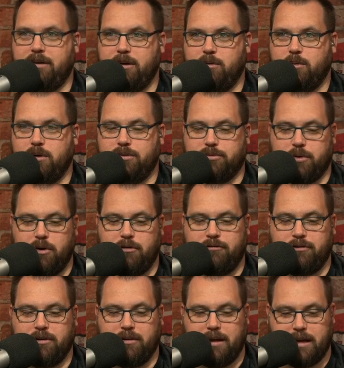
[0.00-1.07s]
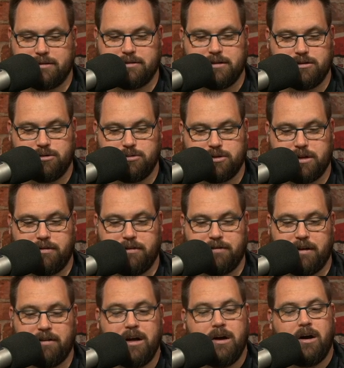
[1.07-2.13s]
He will throw for less than two
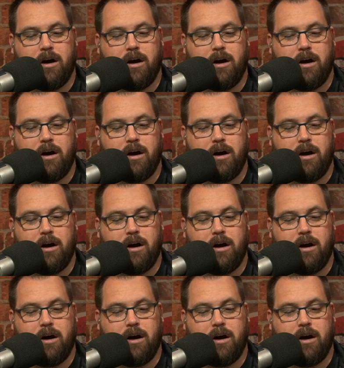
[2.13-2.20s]
seventy-five.